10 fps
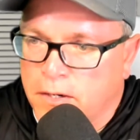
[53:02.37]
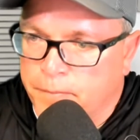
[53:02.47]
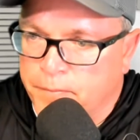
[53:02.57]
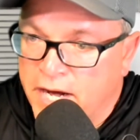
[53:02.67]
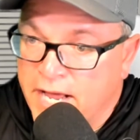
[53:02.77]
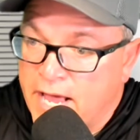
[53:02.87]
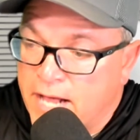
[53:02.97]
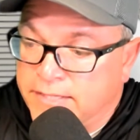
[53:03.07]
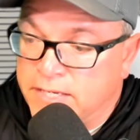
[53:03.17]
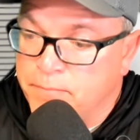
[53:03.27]
I
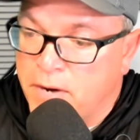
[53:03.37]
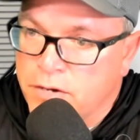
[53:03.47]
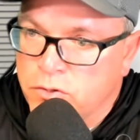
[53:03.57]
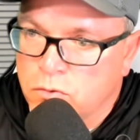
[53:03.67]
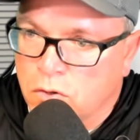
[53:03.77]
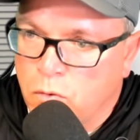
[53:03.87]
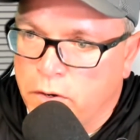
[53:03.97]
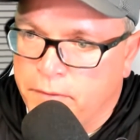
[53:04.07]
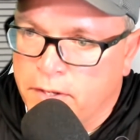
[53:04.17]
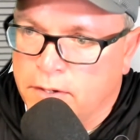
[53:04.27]
did buy new
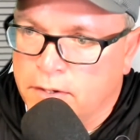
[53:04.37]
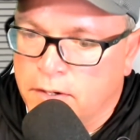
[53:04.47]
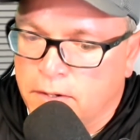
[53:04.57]
equipment